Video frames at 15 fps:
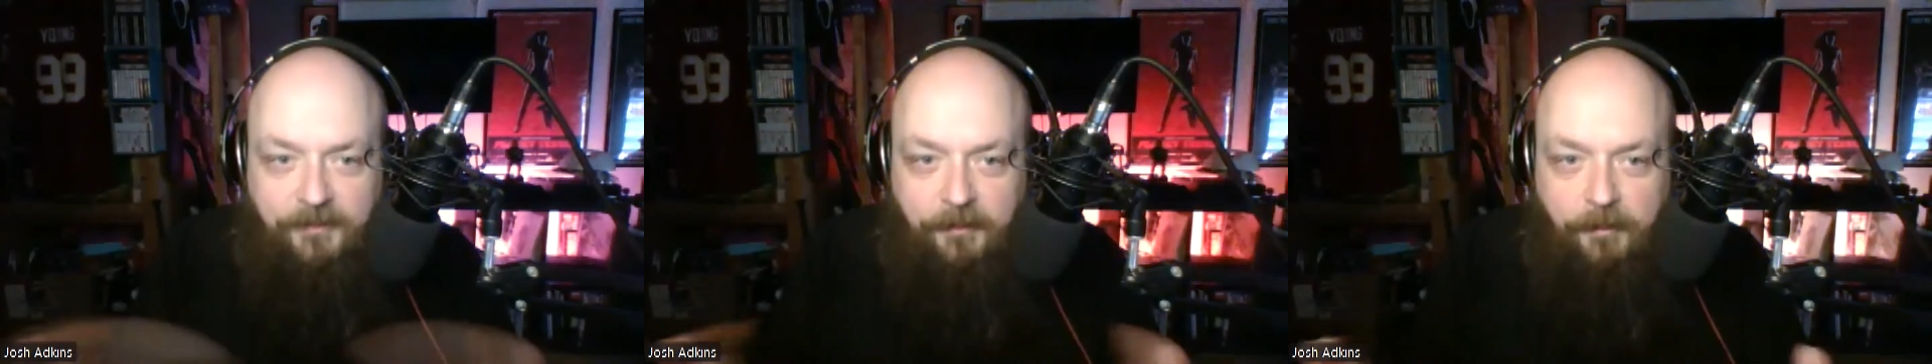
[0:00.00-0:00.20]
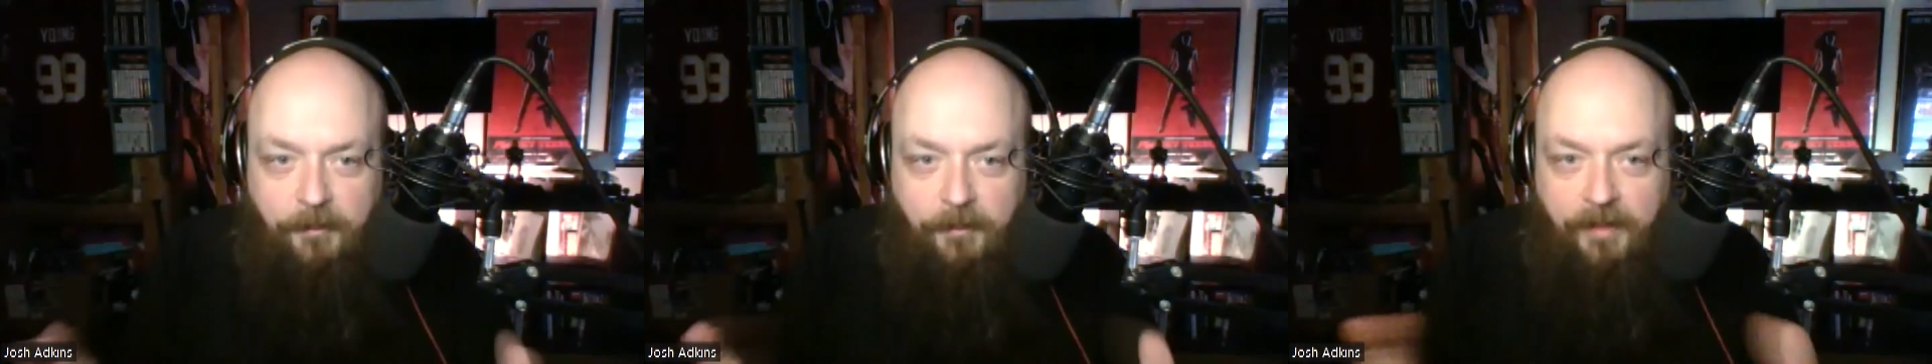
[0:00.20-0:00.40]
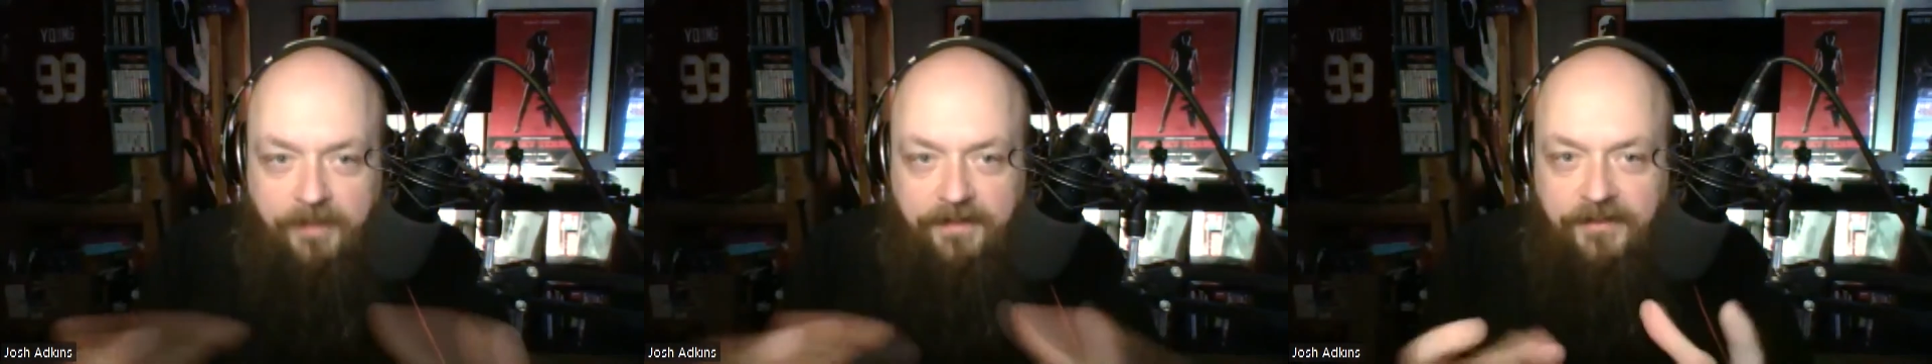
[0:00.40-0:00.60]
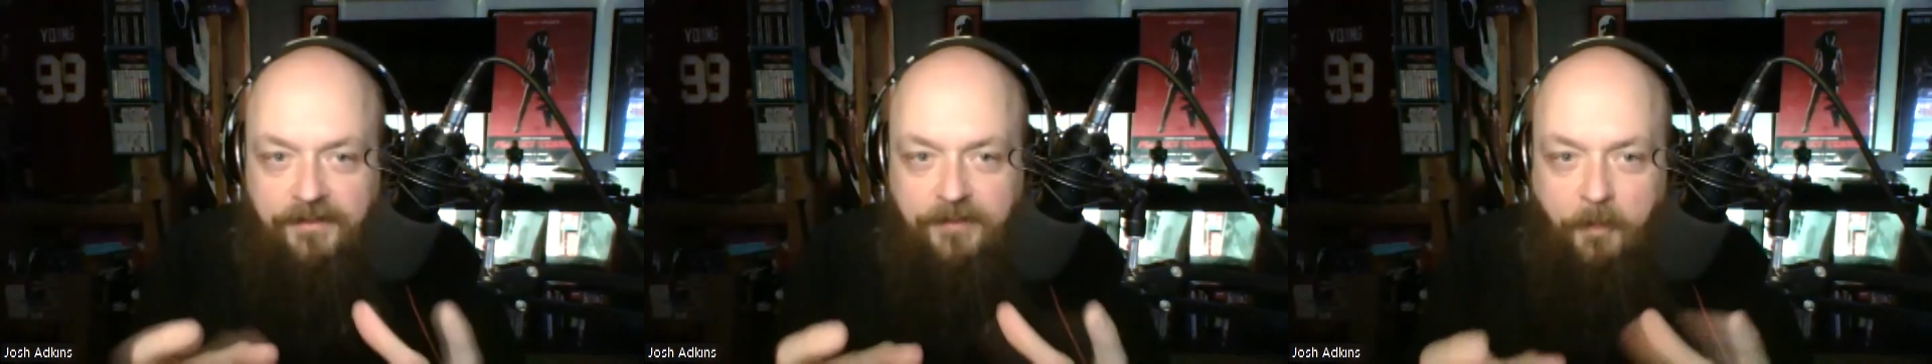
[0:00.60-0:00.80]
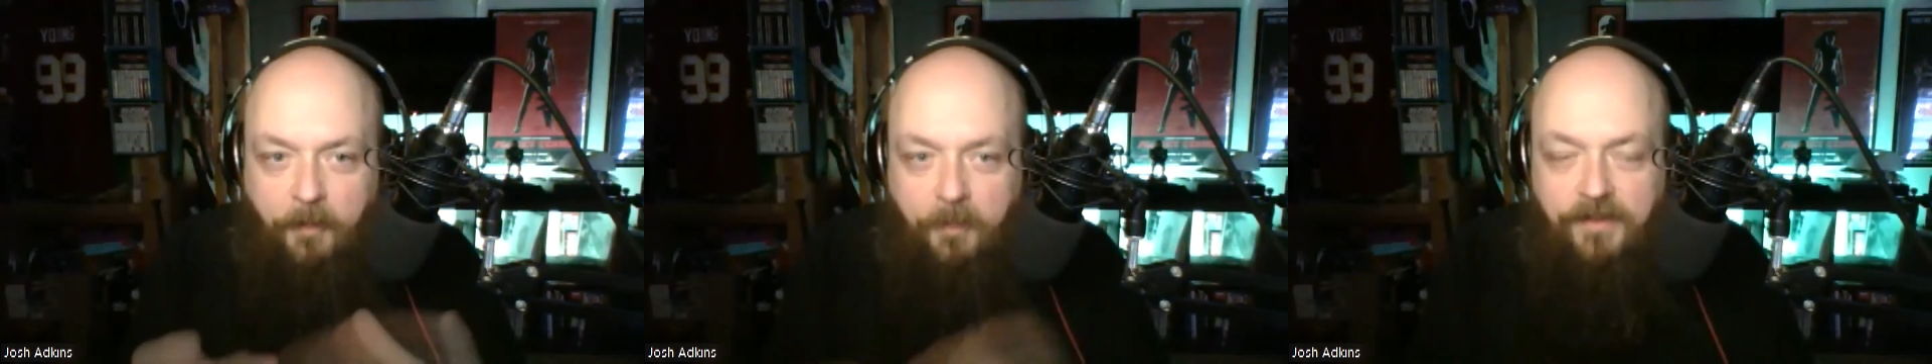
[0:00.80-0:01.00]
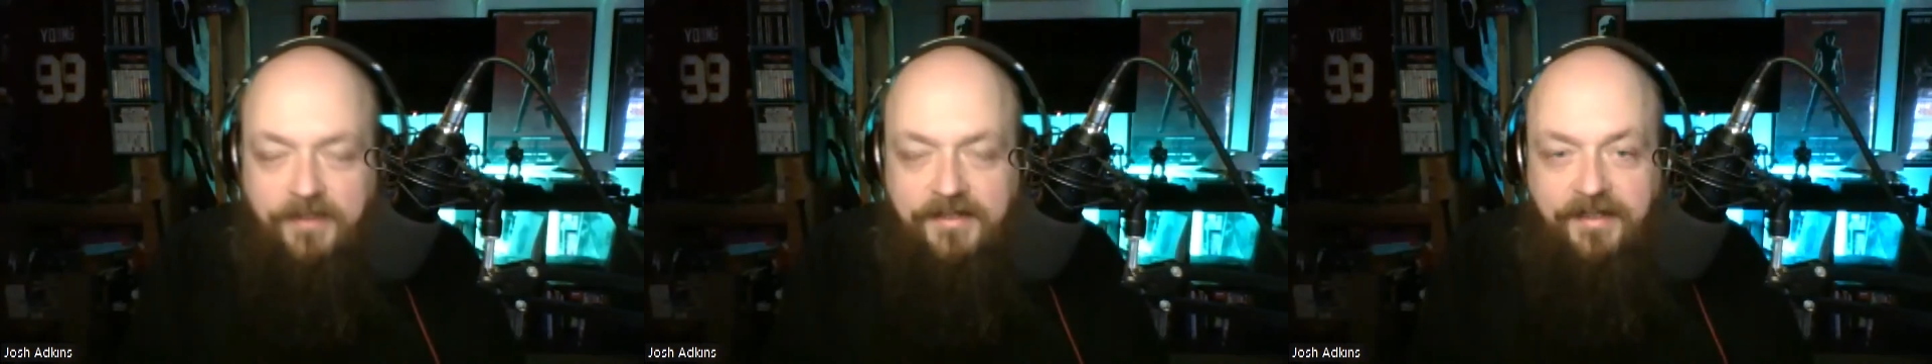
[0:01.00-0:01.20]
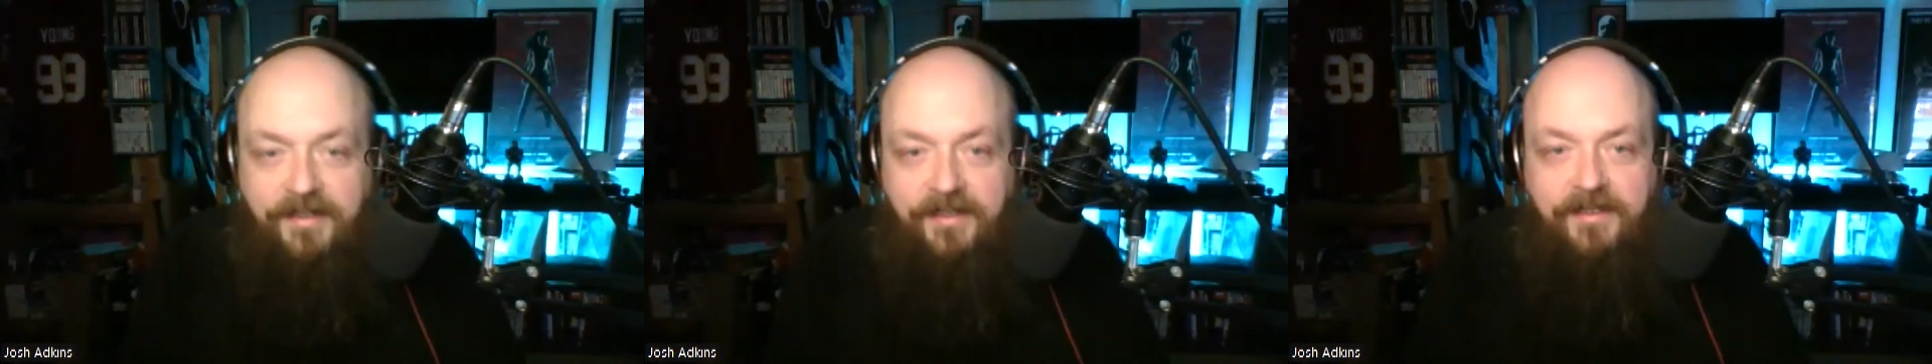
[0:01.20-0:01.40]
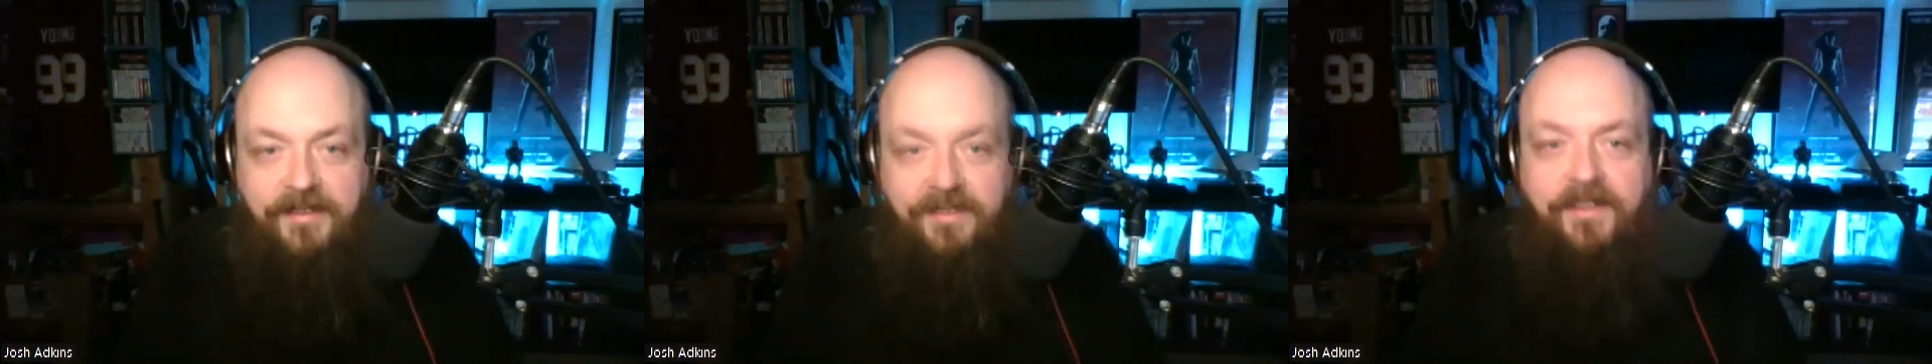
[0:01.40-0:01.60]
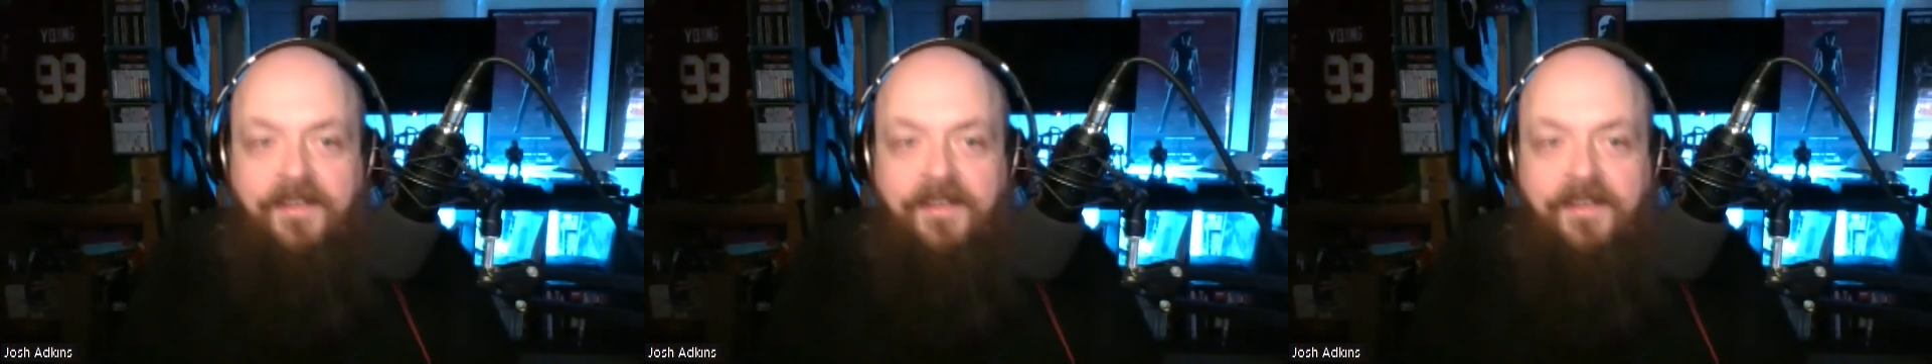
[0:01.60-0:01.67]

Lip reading: methods of origin here.